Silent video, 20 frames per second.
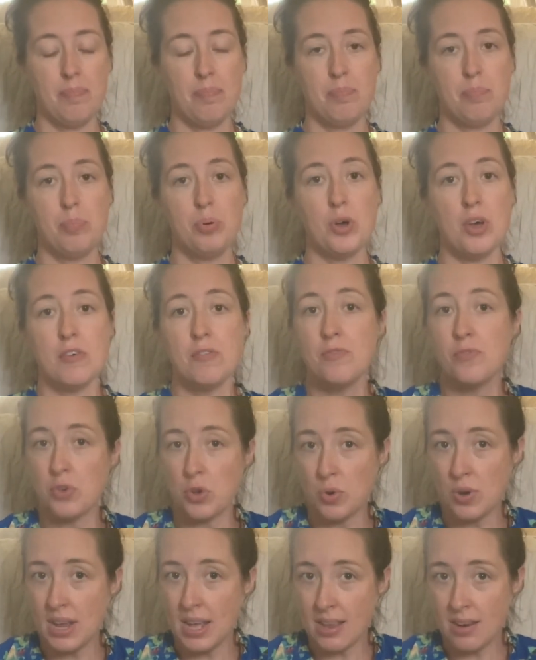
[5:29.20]
put
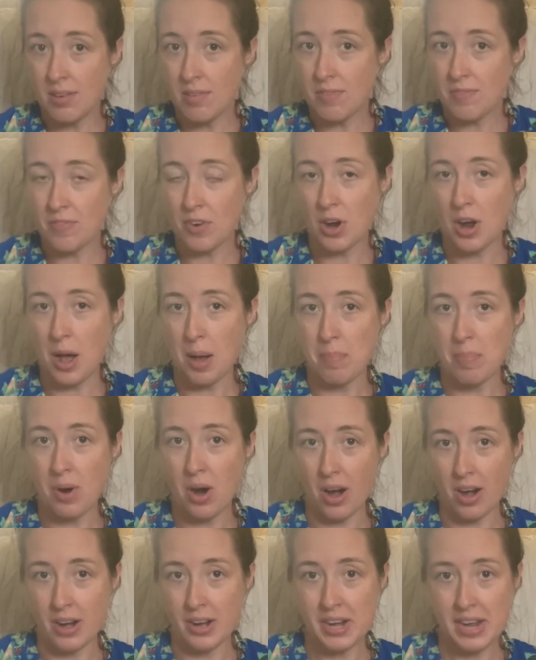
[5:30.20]
food in for a
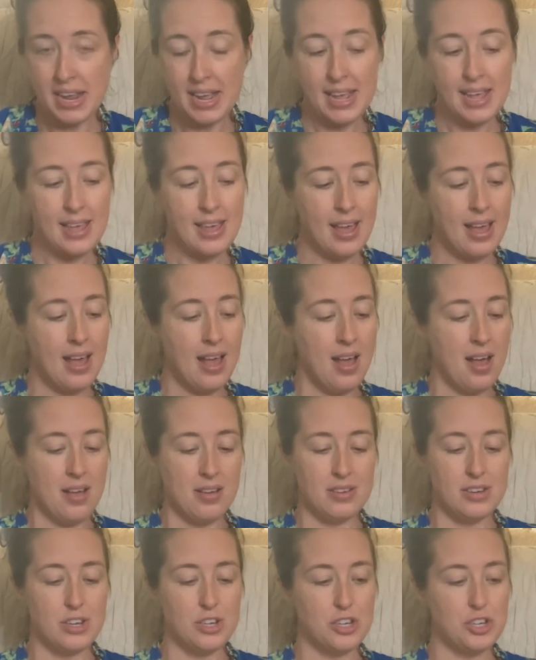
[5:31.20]
party.
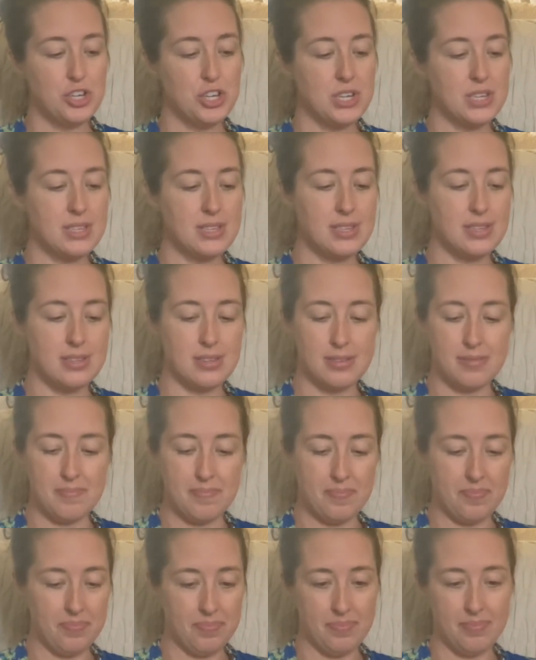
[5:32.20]
Just
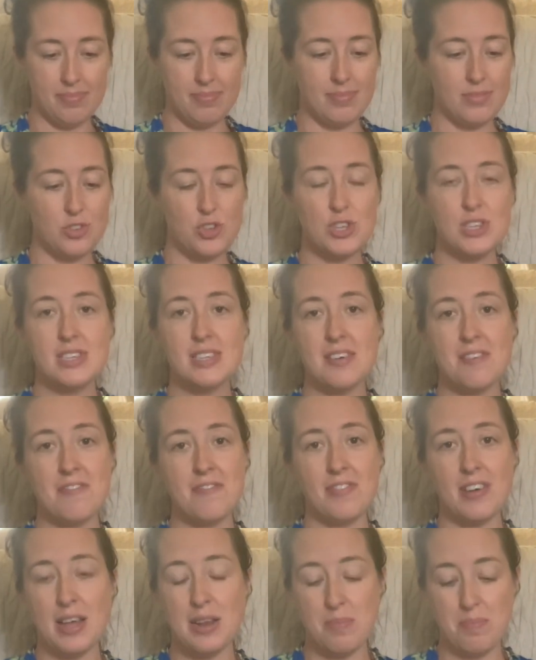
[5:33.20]
a
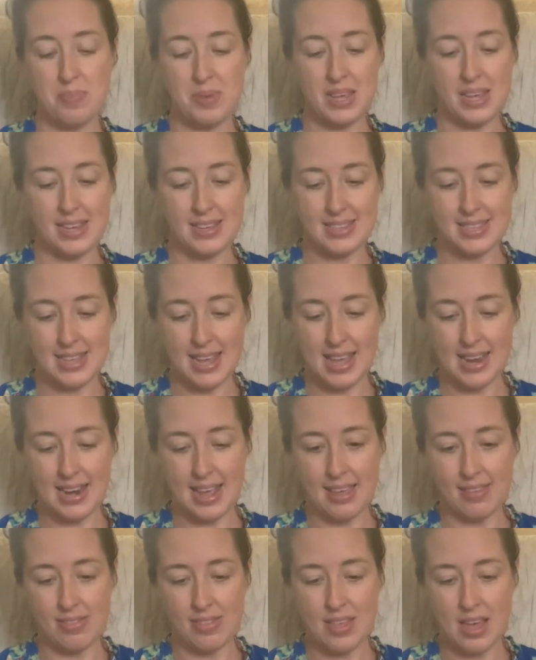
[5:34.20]
fun piece, and
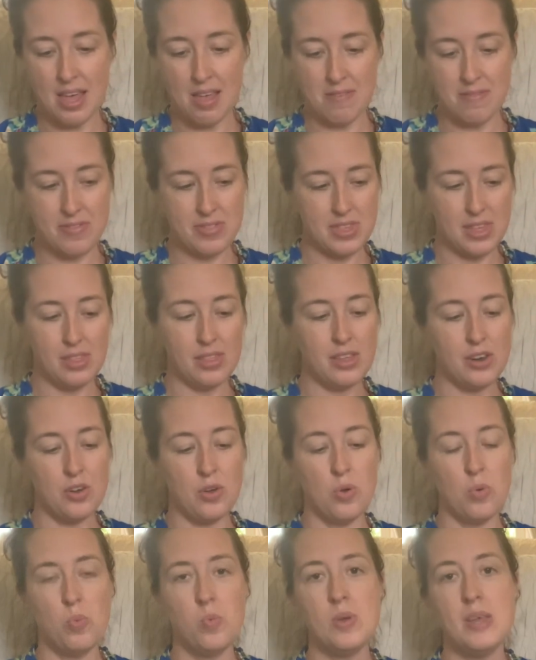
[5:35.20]
I love the
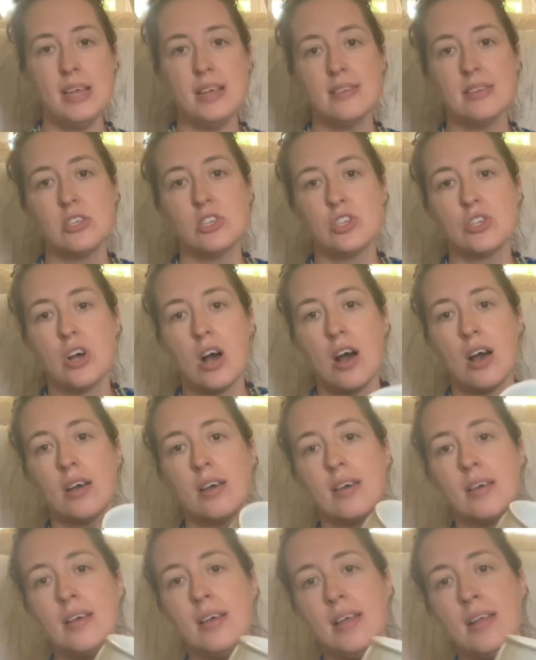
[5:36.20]
little wheat
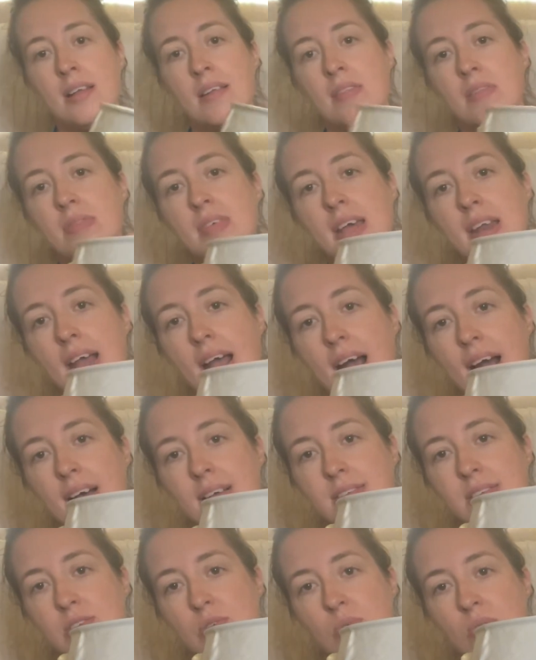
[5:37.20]
stalk that it
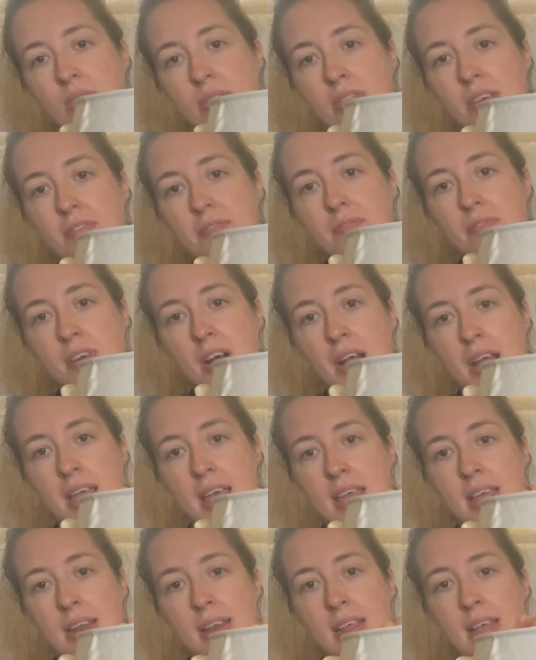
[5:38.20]
has on the front,